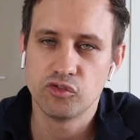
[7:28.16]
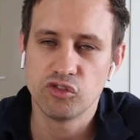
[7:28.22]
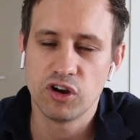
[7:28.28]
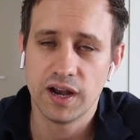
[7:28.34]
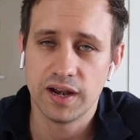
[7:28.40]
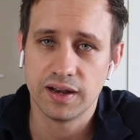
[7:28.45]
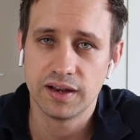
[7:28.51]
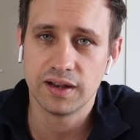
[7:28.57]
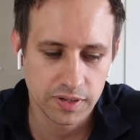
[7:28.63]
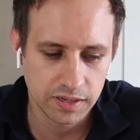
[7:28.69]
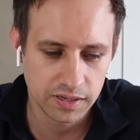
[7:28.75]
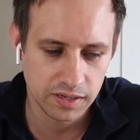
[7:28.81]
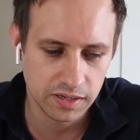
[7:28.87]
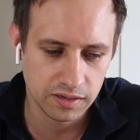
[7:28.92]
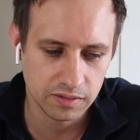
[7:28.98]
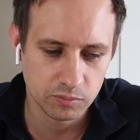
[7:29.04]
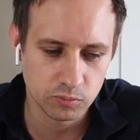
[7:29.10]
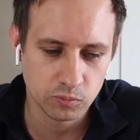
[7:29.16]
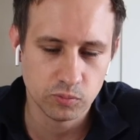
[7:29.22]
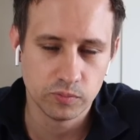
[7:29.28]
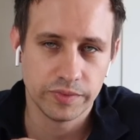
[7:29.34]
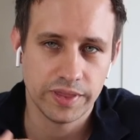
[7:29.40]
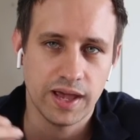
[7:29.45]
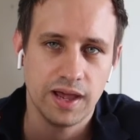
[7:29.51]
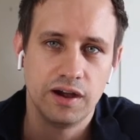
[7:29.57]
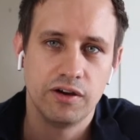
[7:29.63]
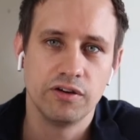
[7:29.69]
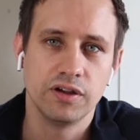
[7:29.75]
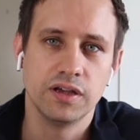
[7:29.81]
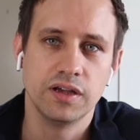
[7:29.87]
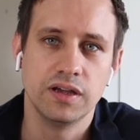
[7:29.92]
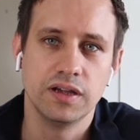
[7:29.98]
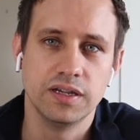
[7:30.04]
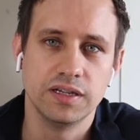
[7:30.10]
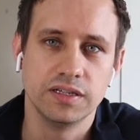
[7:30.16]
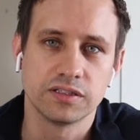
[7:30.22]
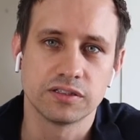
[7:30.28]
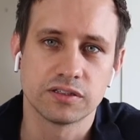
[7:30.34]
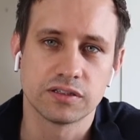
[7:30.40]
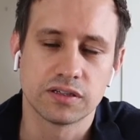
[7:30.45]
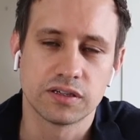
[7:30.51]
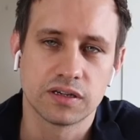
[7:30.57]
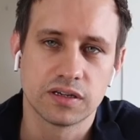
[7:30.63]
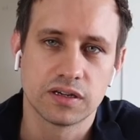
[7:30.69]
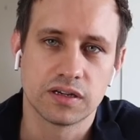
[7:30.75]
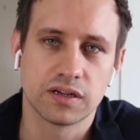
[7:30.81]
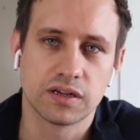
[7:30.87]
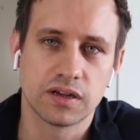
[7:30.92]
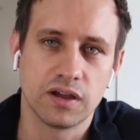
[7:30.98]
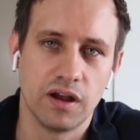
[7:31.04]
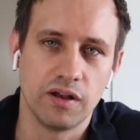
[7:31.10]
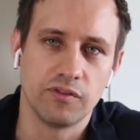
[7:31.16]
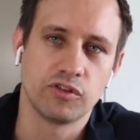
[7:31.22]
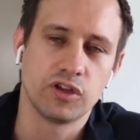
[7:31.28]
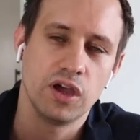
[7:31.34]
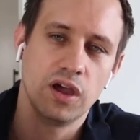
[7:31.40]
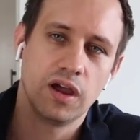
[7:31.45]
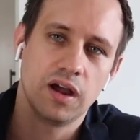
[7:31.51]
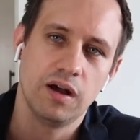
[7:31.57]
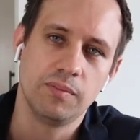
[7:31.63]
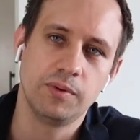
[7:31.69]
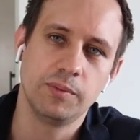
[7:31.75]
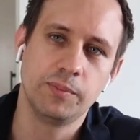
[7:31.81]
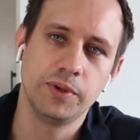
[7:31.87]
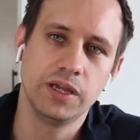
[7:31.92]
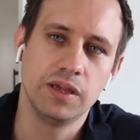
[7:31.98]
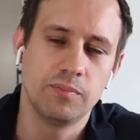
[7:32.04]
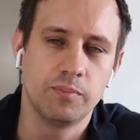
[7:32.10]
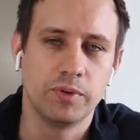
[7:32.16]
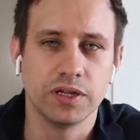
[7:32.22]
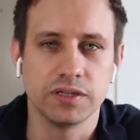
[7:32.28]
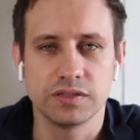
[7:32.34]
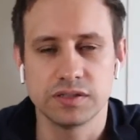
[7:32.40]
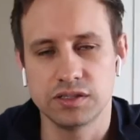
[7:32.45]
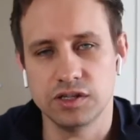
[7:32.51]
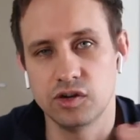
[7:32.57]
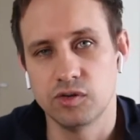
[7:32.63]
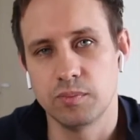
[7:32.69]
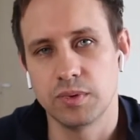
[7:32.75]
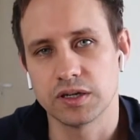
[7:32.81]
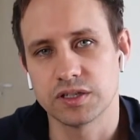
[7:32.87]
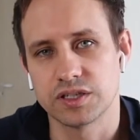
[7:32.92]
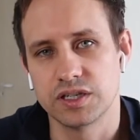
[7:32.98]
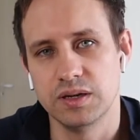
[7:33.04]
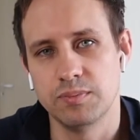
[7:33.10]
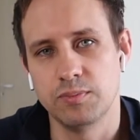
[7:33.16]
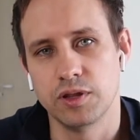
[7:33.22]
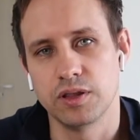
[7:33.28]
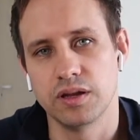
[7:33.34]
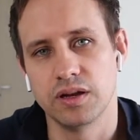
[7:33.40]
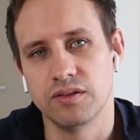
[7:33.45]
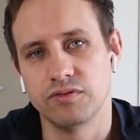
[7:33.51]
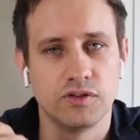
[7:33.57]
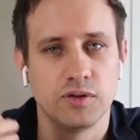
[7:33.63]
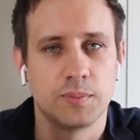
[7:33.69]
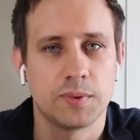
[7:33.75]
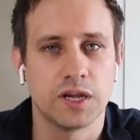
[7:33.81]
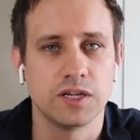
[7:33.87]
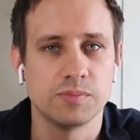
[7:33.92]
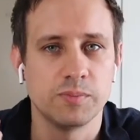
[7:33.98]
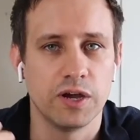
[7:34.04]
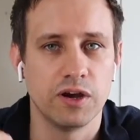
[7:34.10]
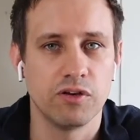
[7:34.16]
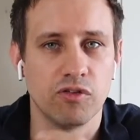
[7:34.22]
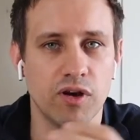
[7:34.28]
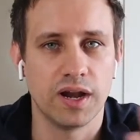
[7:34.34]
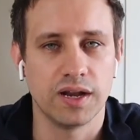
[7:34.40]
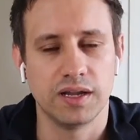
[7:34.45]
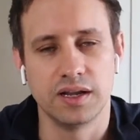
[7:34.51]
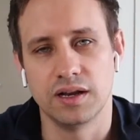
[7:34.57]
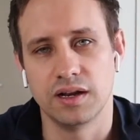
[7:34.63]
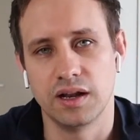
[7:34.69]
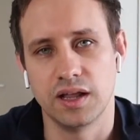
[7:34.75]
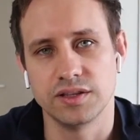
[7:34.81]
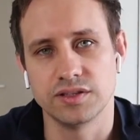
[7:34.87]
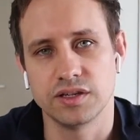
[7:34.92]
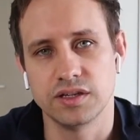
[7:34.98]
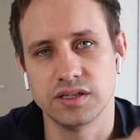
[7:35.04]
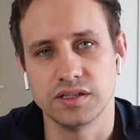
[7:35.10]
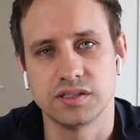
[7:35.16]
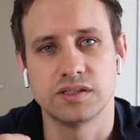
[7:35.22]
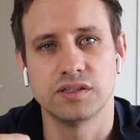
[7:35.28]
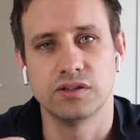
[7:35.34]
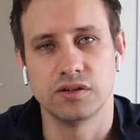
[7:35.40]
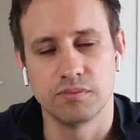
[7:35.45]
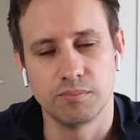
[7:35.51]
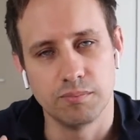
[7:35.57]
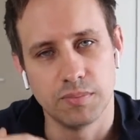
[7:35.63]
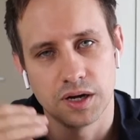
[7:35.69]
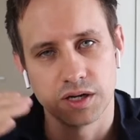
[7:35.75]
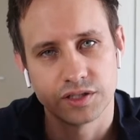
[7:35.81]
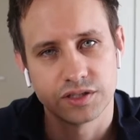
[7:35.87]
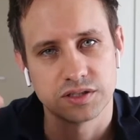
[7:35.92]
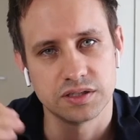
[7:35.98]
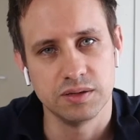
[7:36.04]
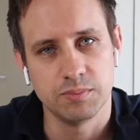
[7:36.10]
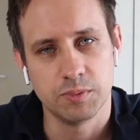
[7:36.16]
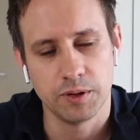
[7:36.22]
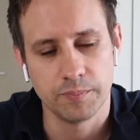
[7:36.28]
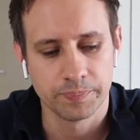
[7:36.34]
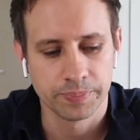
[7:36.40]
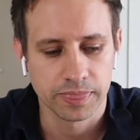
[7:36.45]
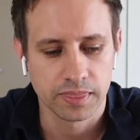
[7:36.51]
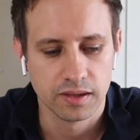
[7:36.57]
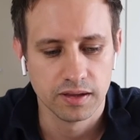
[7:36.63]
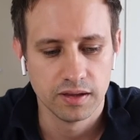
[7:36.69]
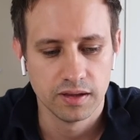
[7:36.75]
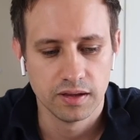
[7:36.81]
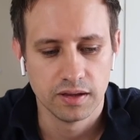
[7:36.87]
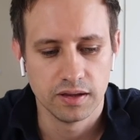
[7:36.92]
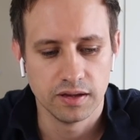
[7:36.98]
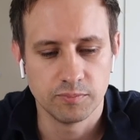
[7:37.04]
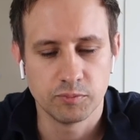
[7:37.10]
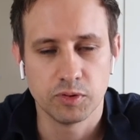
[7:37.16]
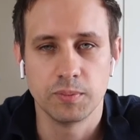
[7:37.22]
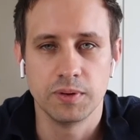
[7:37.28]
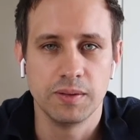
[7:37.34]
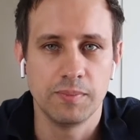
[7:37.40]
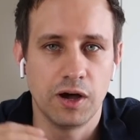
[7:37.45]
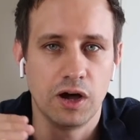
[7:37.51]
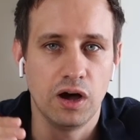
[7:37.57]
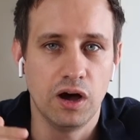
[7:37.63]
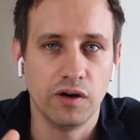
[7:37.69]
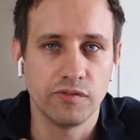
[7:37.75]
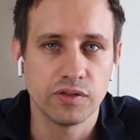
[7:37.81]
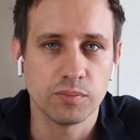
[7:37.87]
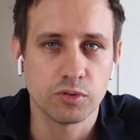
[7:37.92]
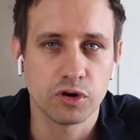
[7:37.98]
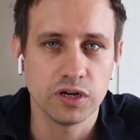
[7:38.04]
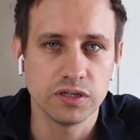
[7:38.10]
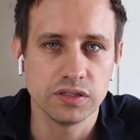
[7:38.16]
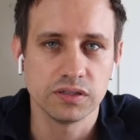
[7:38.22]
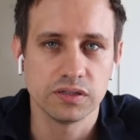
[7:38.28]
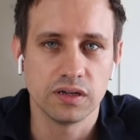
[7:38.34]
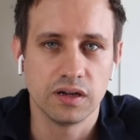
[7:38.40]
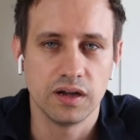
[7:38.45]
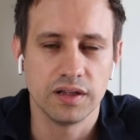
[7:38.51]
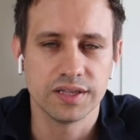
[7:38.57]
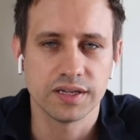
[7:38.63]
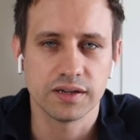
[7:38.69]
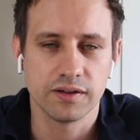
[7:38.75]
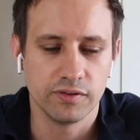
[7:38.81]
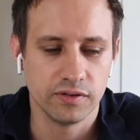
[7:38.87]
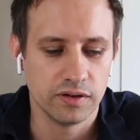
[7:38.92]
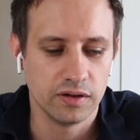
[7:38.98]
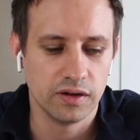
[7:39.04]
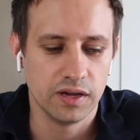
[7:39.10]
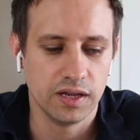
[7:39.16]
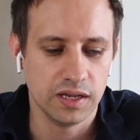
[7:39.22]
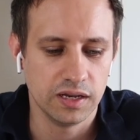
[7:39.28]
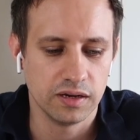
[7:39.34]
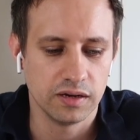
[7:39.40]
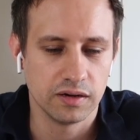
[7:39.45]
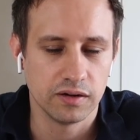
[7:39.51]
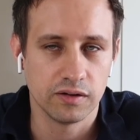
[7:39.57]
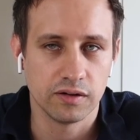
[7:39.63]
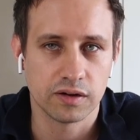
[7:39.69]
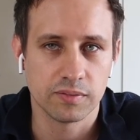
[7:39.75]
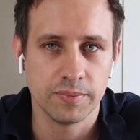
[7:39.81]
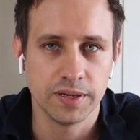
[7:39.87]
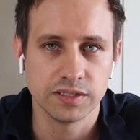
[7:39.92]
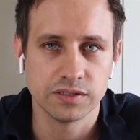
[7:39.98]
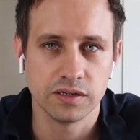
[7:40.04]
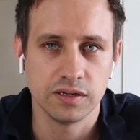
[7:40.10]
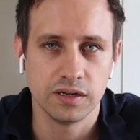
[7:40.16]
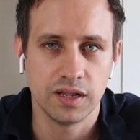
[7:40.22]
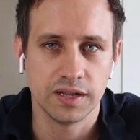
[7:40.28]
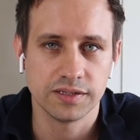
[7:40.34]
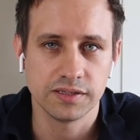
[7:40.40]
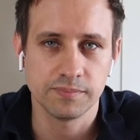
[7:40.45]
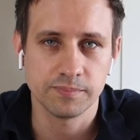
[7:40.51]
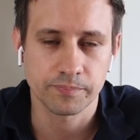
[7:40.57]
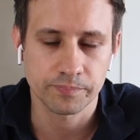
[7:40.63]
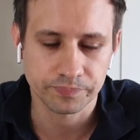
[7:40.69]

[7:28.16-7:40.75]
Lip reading: rent in that area is kind of going up a bit, but it's still much cheaper than if you're going to pay rent in London. It's still much cheaper. They're probably about half the price, I think, in compared to London.